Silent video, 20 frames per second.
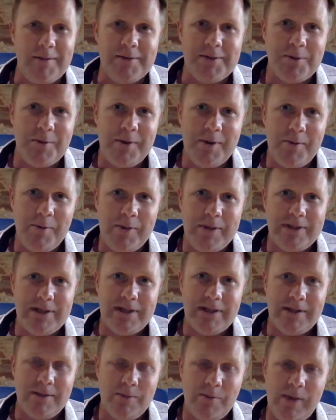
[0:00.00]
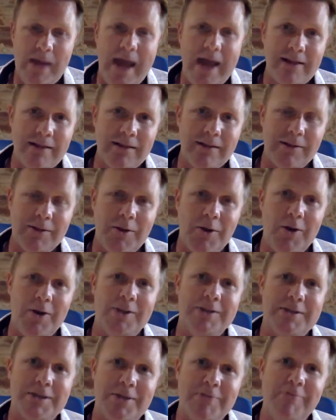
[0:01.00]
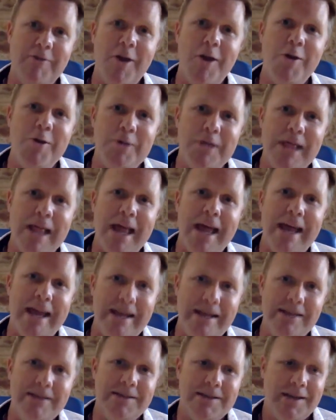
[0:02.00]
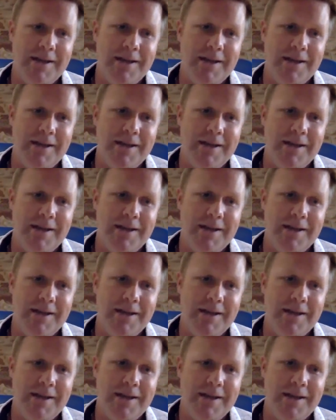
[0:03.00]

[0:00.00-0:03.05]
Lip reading: So we hadn't got a road laid